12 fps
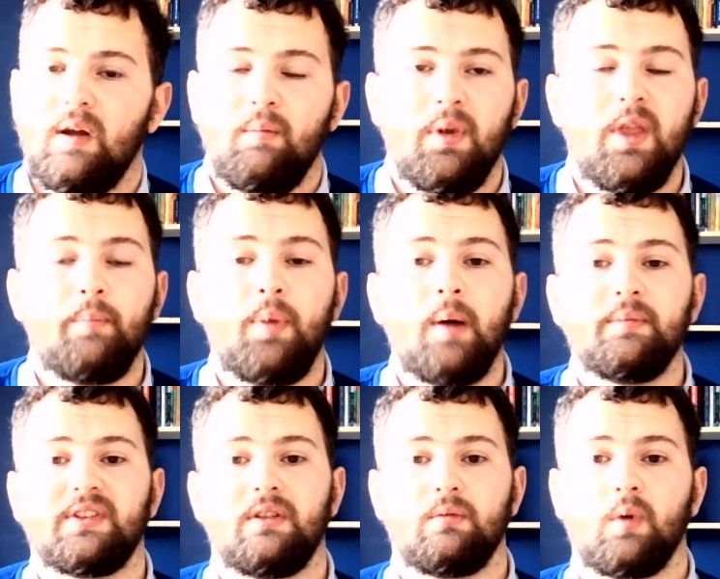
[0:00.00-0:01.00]
But the
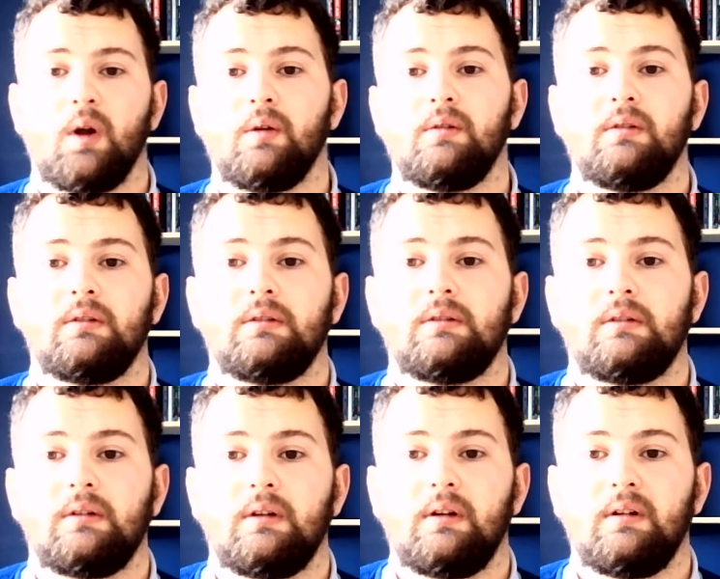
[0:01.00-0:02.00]
bumps on the road,
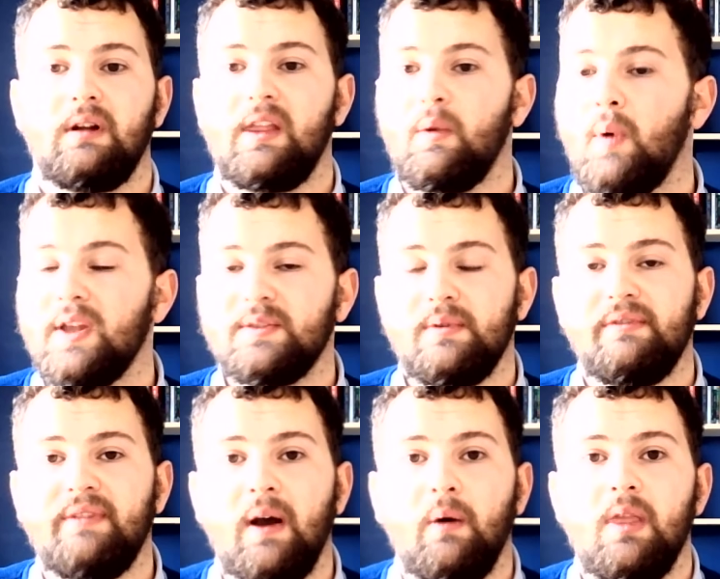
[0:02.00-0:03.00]
like the ones we
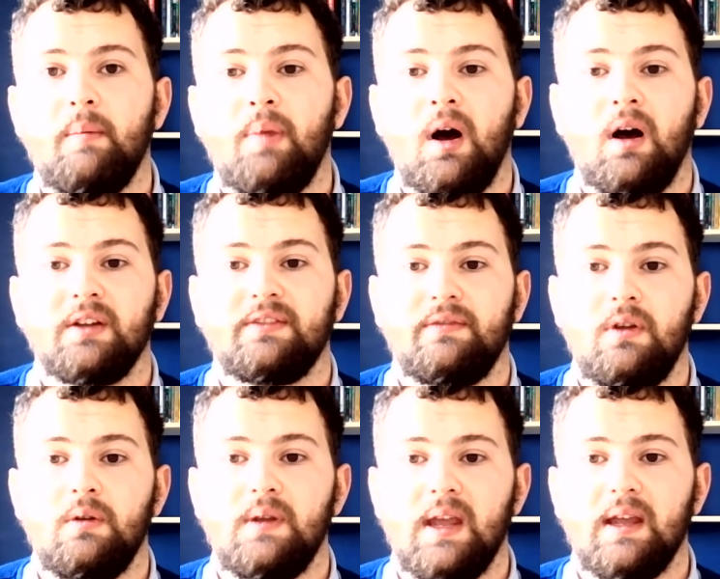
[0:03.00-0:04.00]
felt in the past few
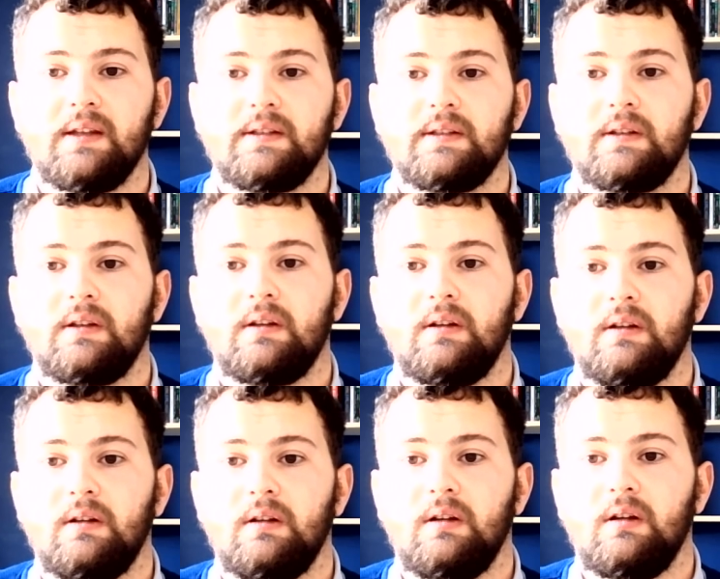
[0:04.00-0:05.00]
years,
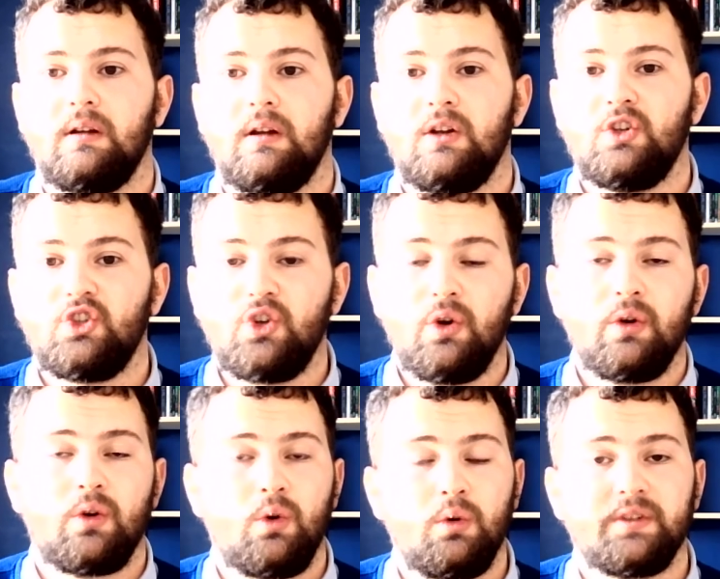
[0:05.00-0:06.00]
shouldn't
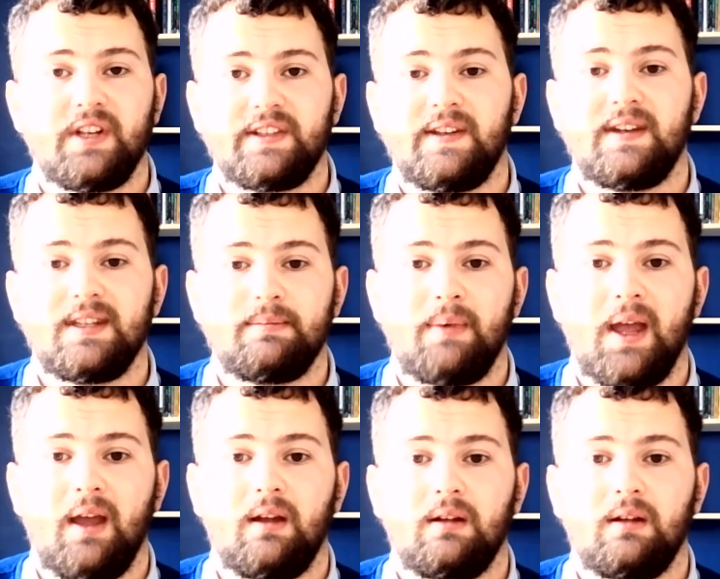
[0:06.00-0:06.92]
cause us to despair.